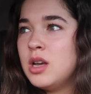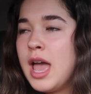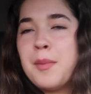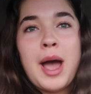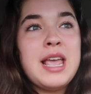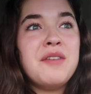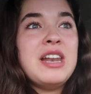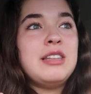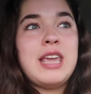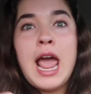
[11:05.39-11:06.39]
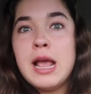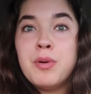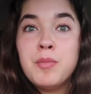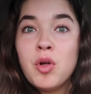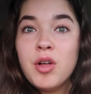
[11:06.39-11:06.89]
Am I even
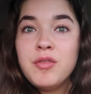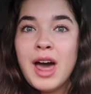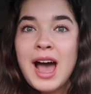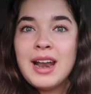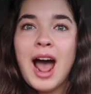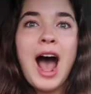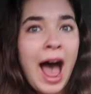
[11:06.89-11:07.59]
capable of that?